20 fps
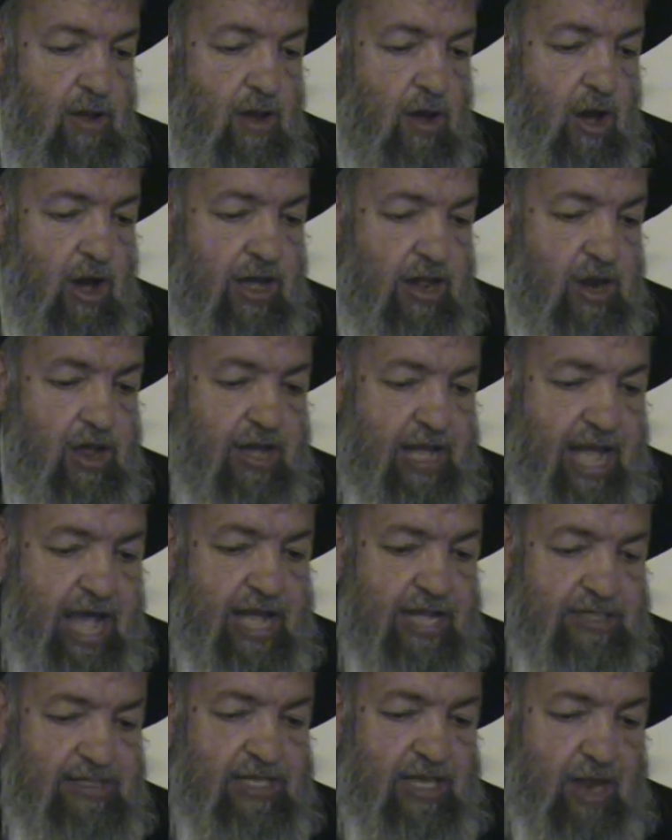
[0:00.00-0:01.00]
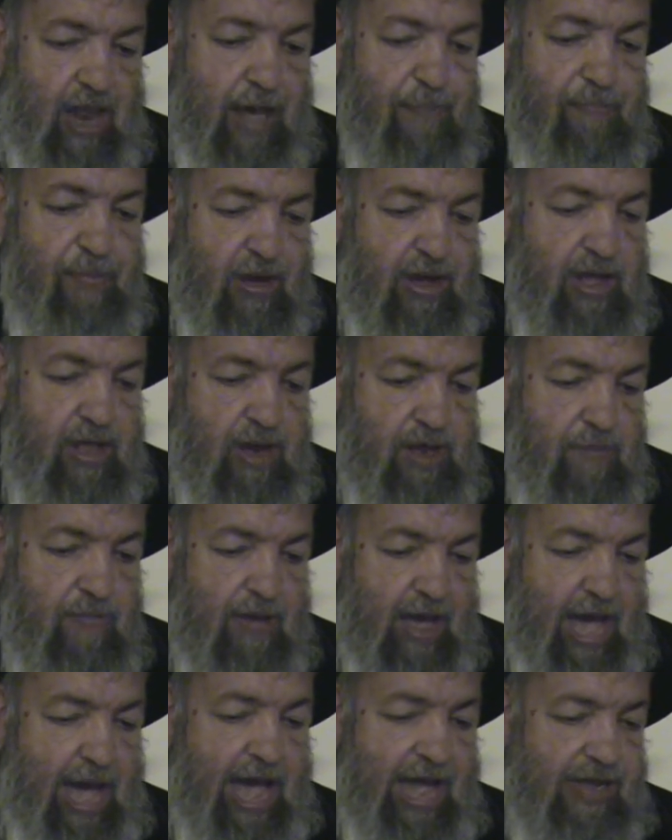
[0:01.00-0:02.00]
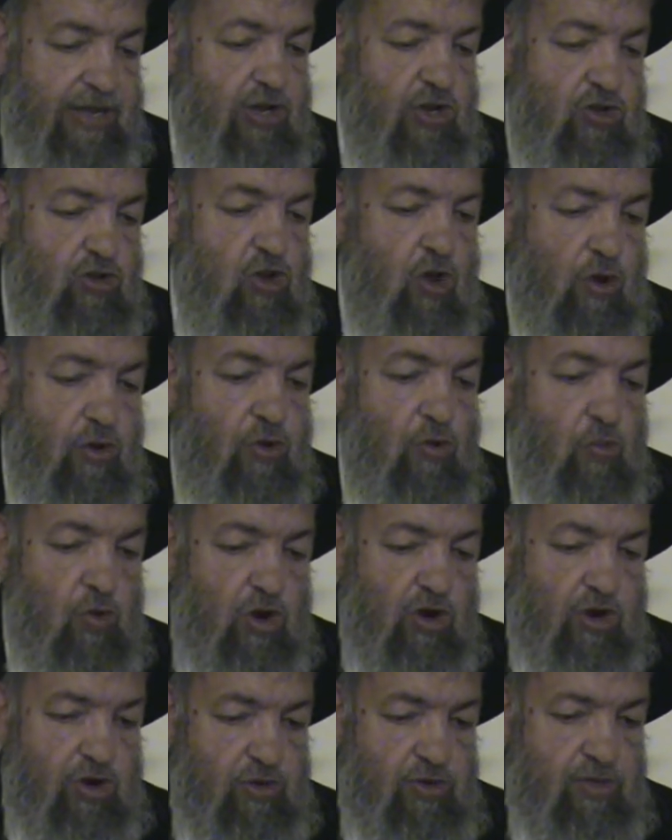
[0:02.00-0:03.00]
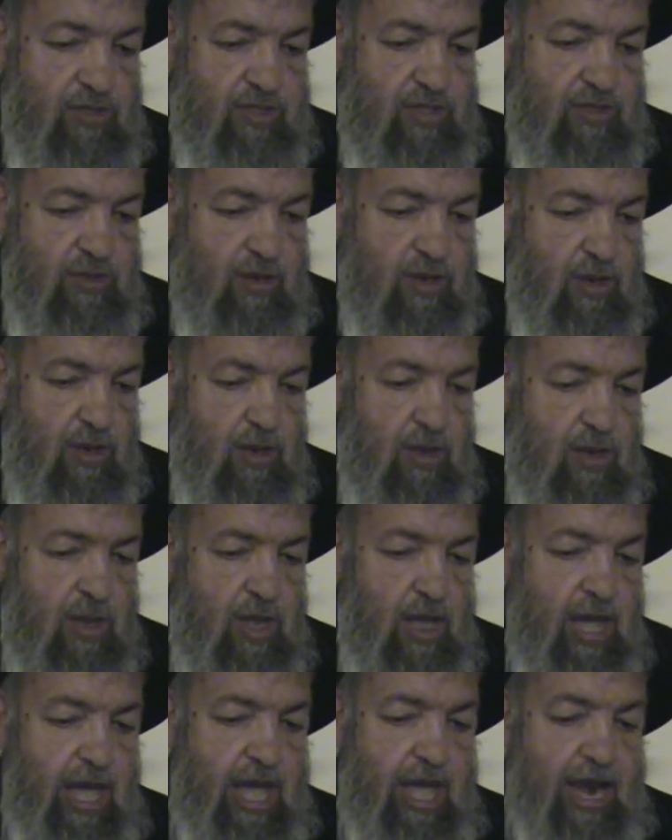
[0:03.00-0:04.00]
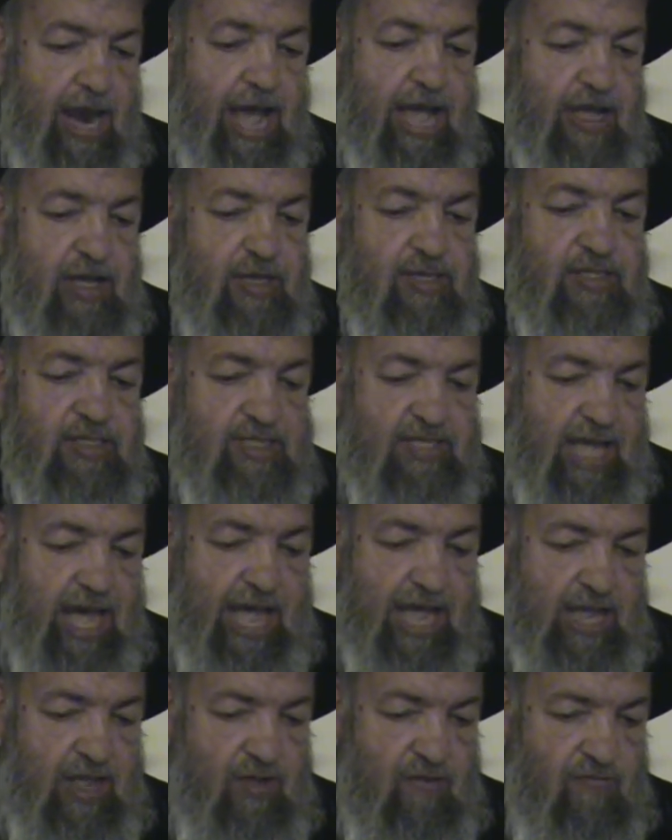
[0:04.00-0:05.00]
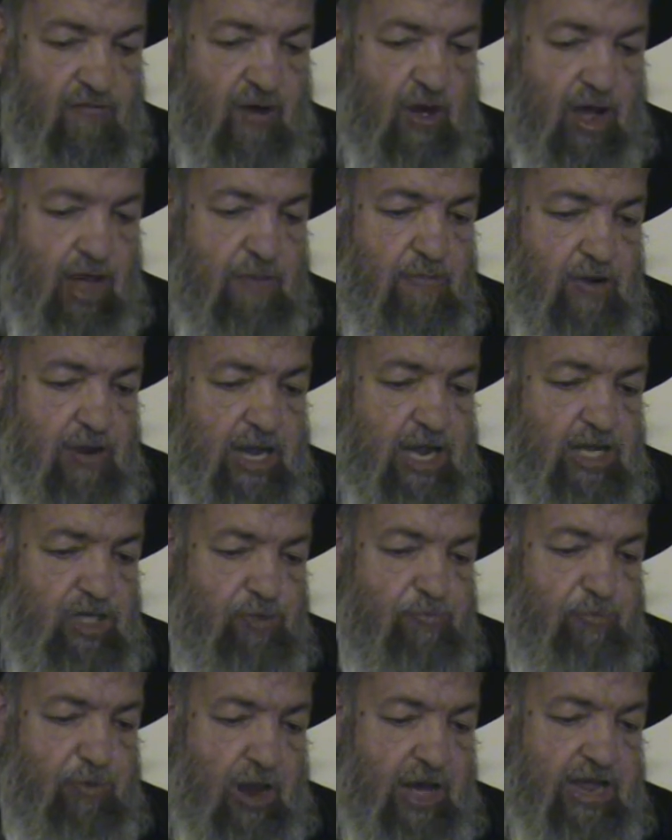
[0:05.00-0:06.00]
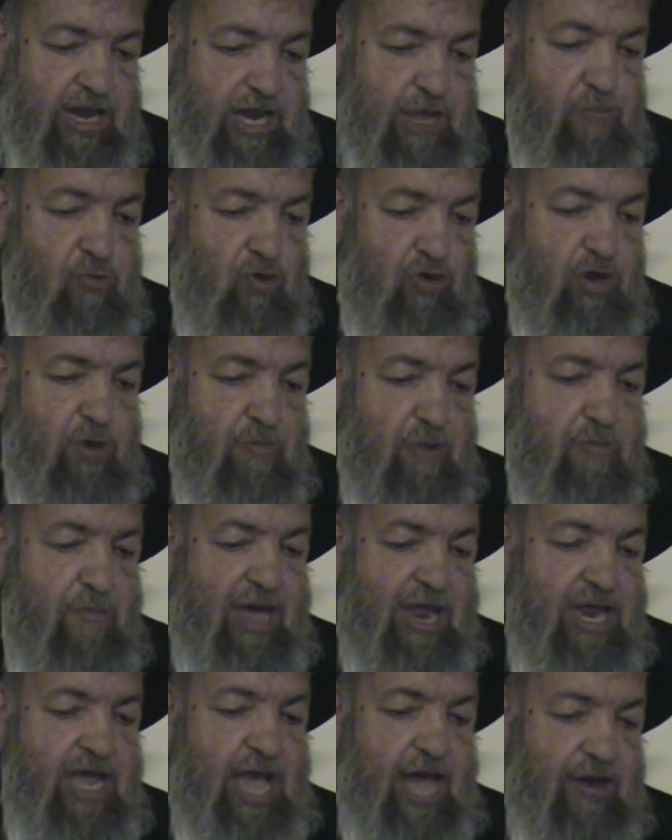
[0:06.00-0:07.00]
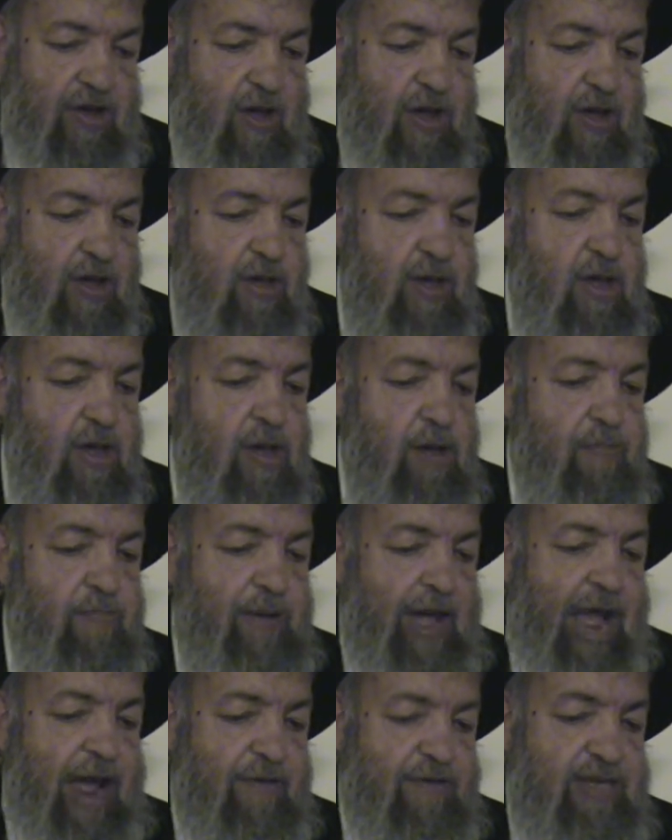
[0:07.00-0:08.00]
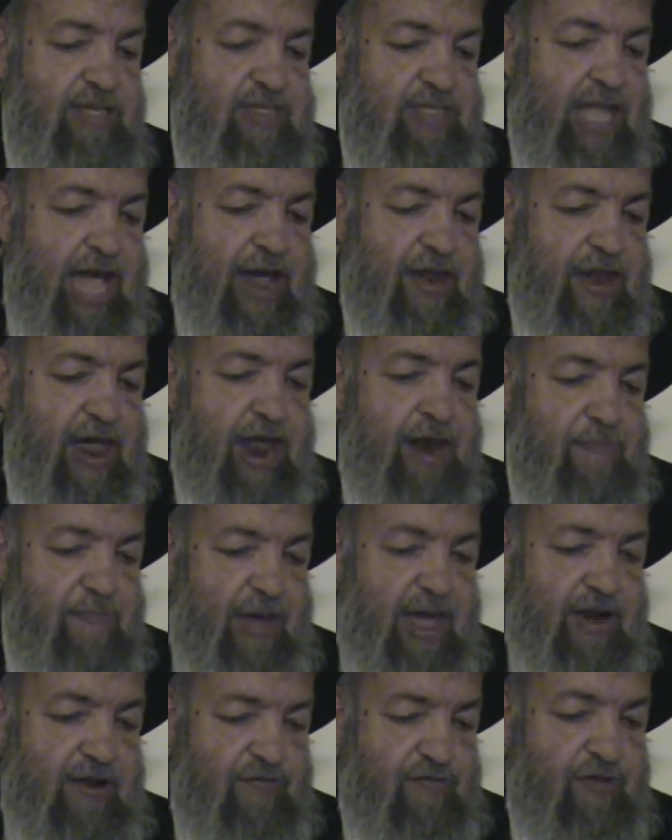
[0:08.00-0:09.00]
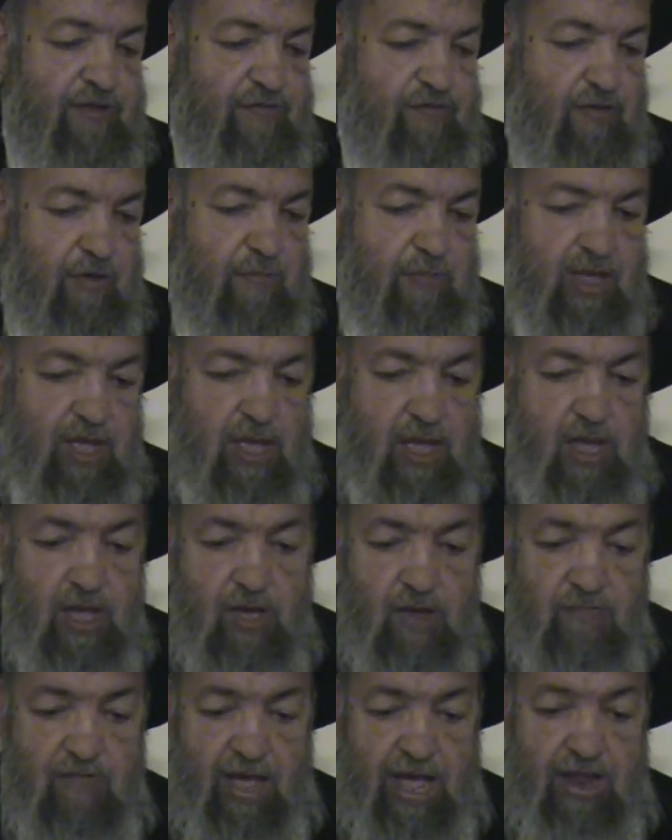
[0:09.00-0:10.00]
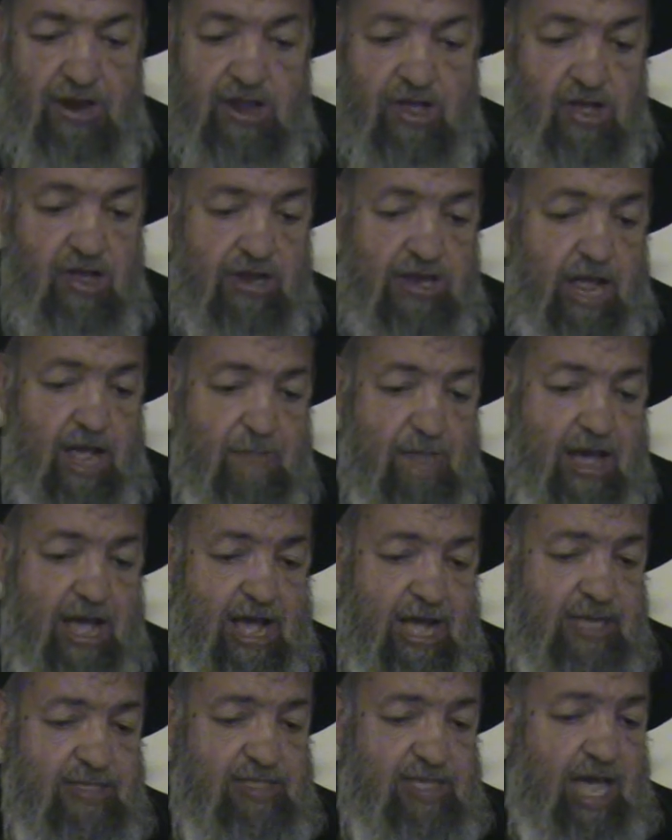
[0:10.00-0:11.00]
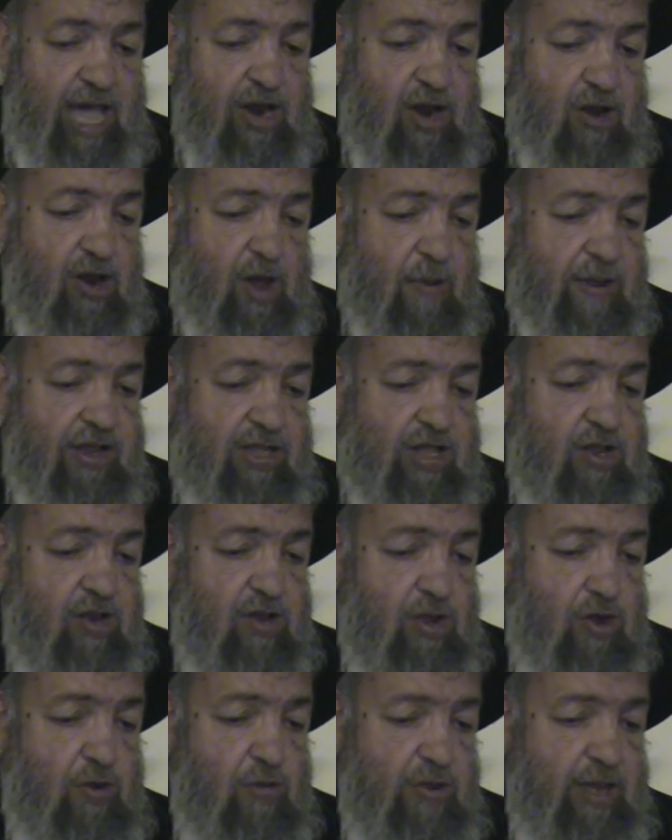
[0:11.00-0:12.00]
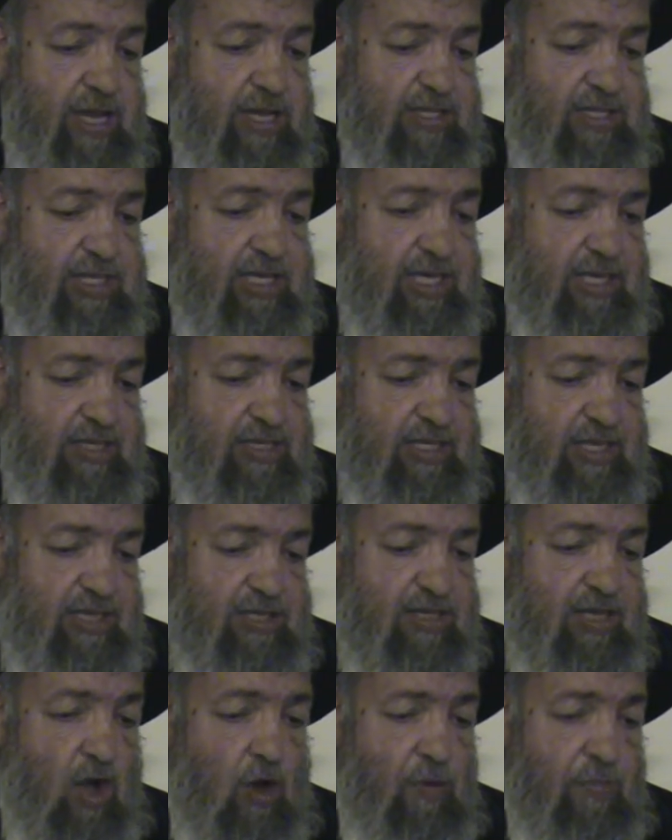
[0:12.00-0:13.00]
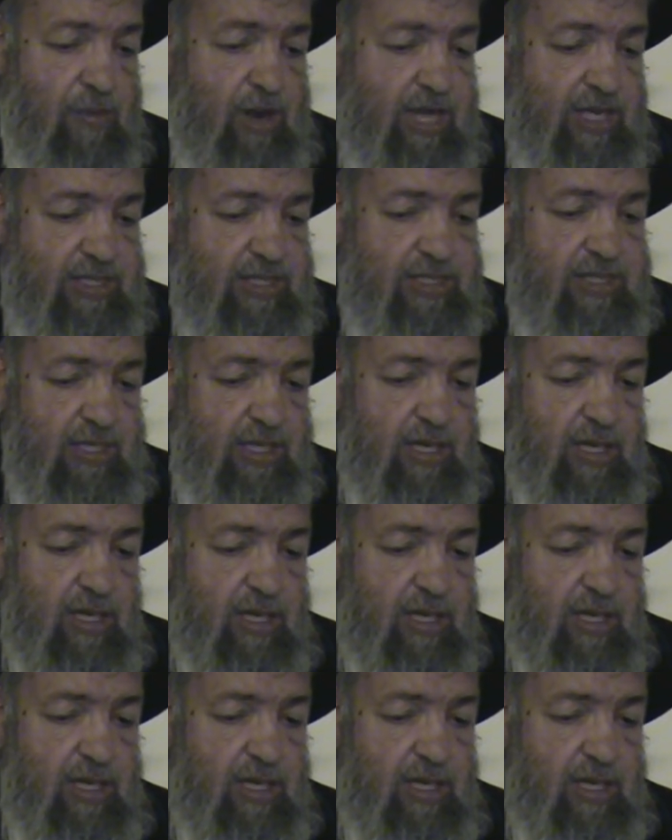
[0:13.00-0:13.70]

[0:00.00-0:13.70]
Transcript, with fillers: Haylach Eitzel I could go to workers and I could say, V'aymer ish play nimuda Barry is not allowed to benefit from me. I don't know what to do. He's, he's, he's homeless.